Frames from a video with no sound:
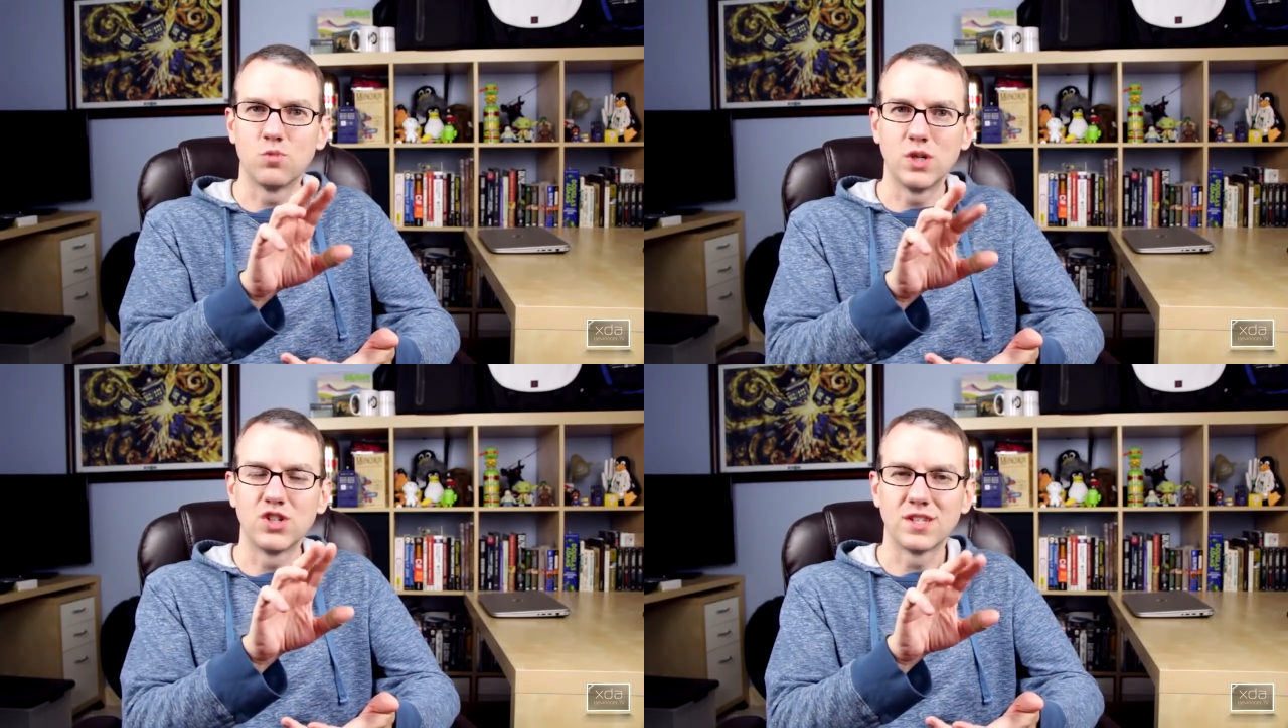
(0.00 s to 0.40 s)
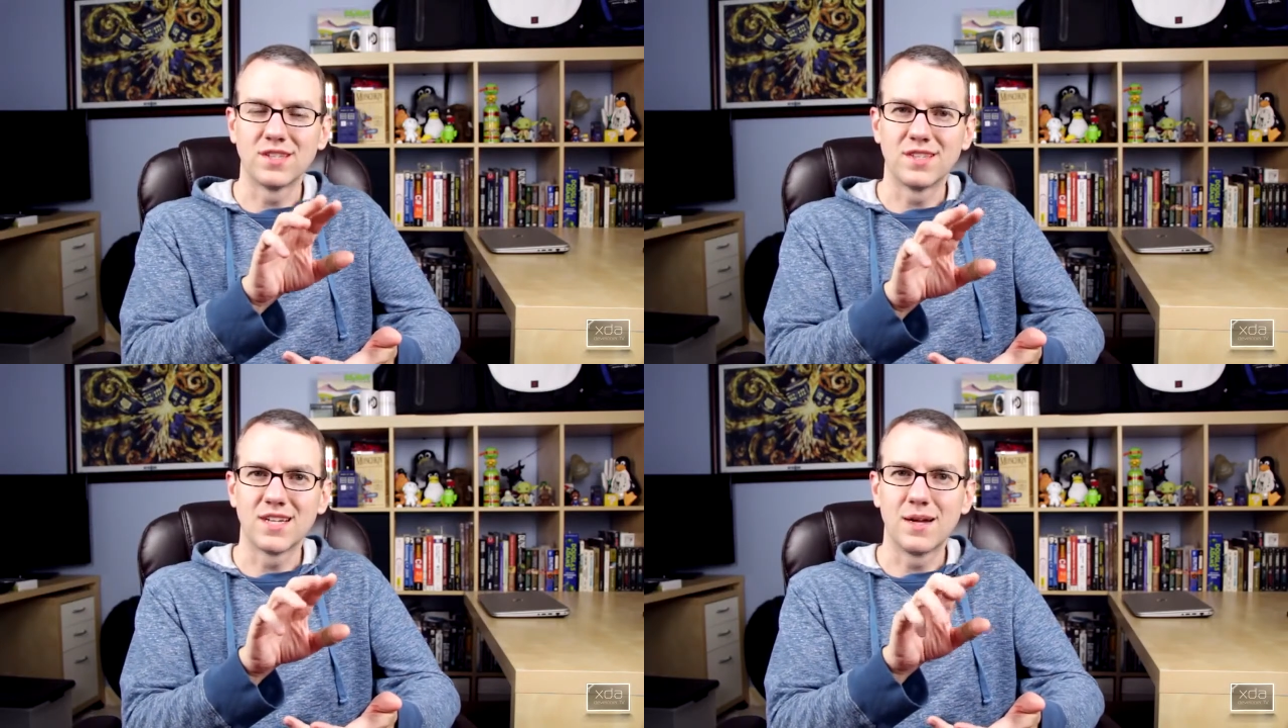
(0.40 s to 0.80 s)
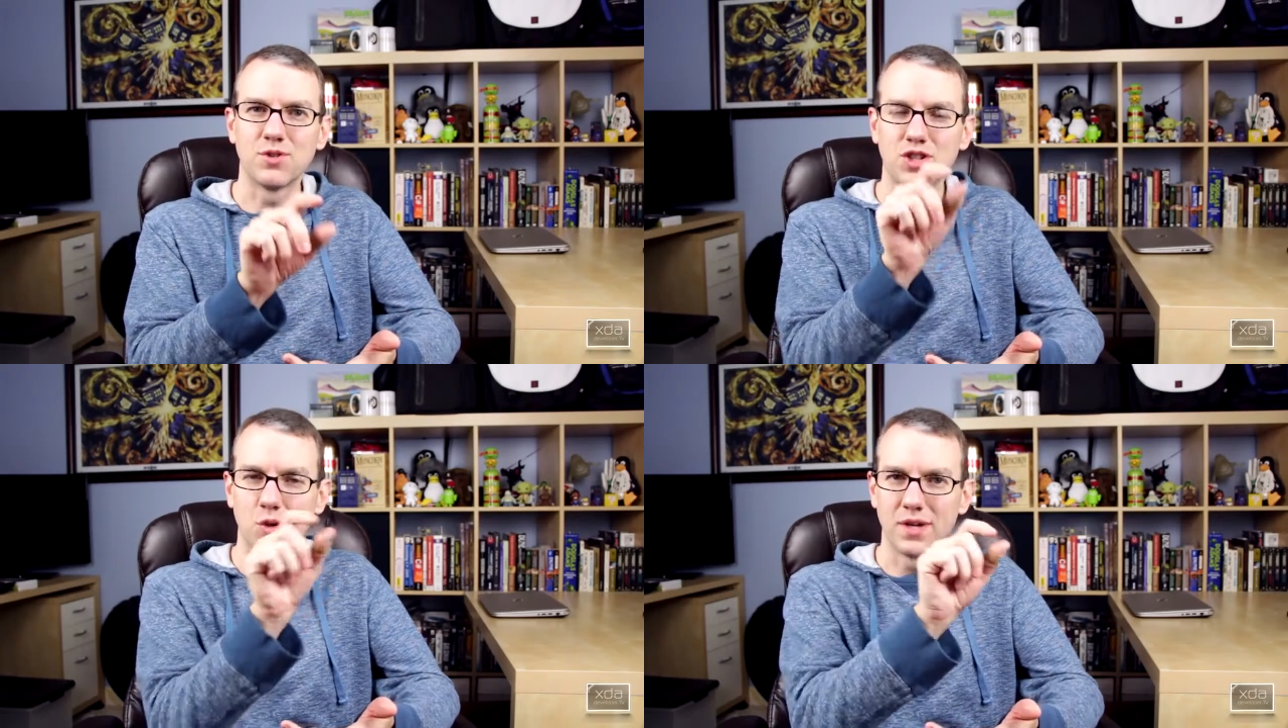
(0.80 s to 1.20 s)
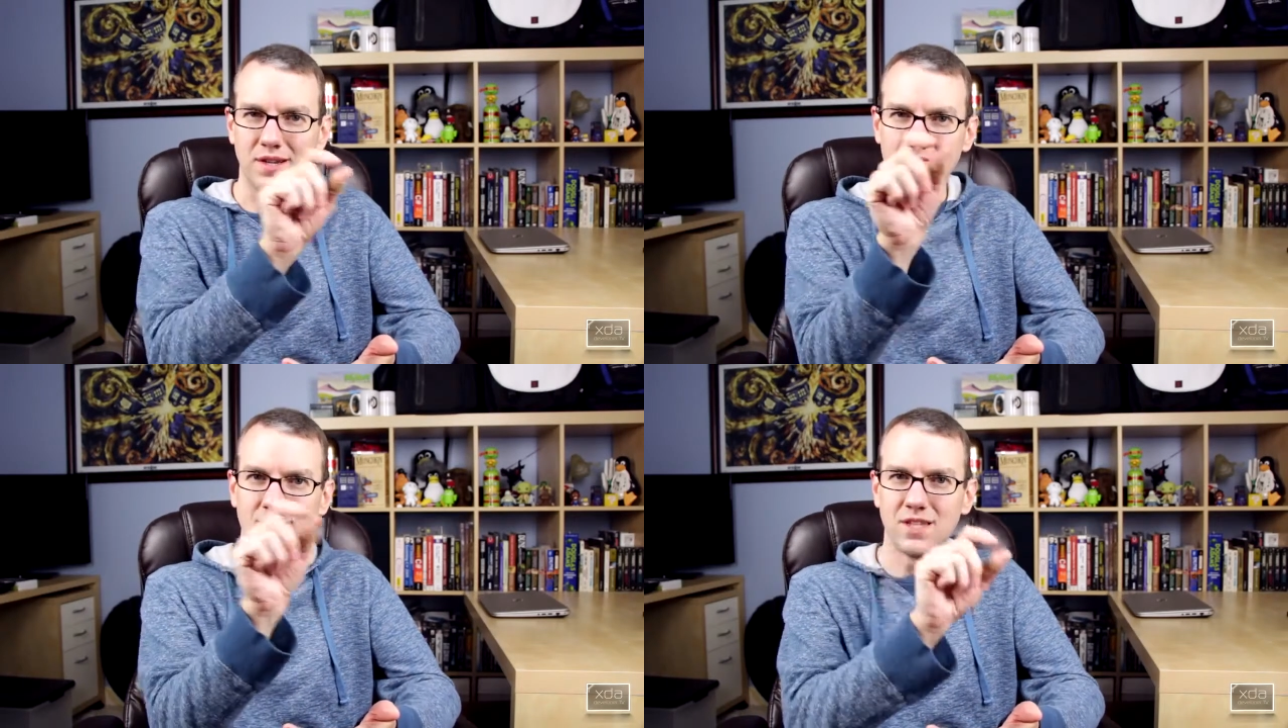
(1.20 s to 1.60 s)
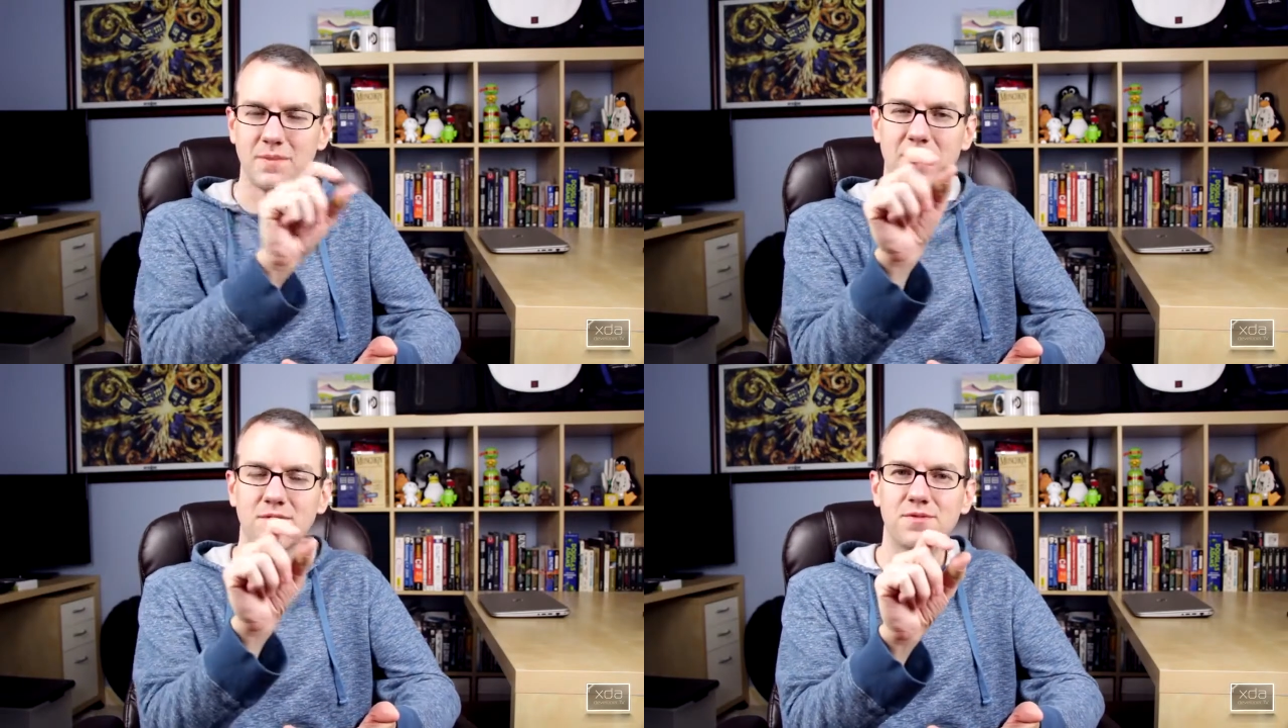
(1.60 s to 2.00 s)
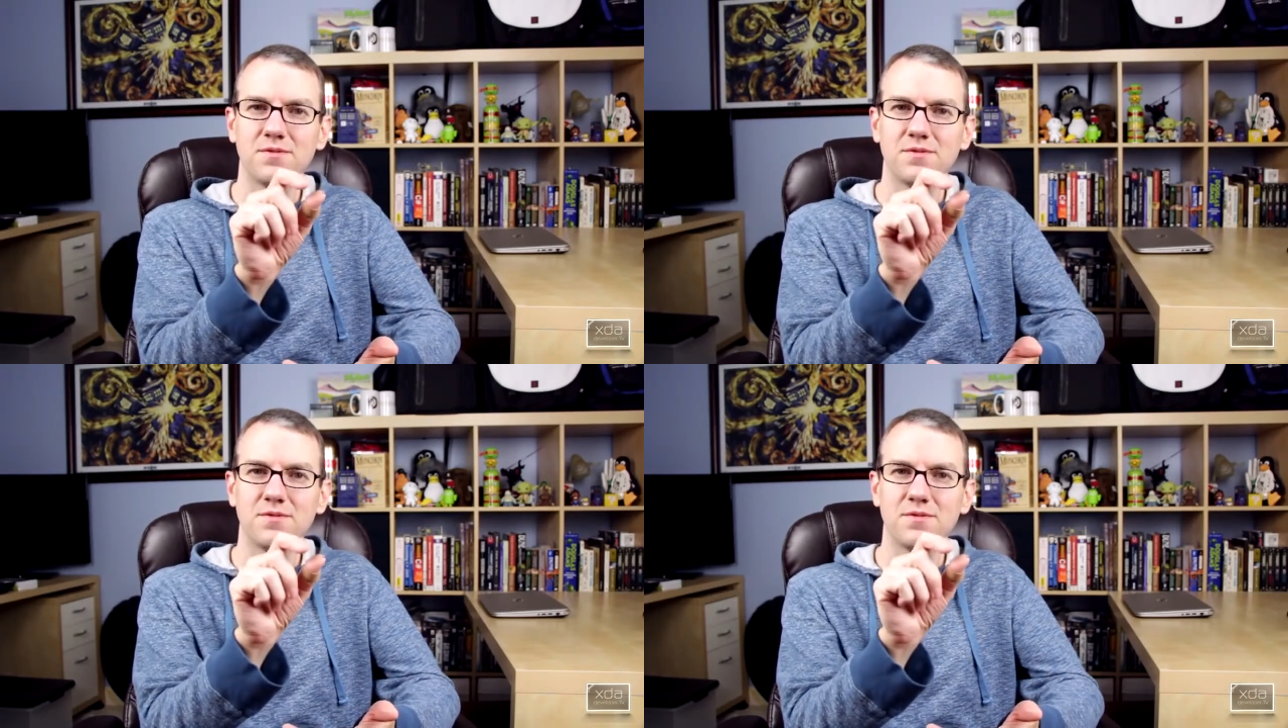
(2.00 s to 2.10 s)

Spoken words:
widgets at the top showing the amount of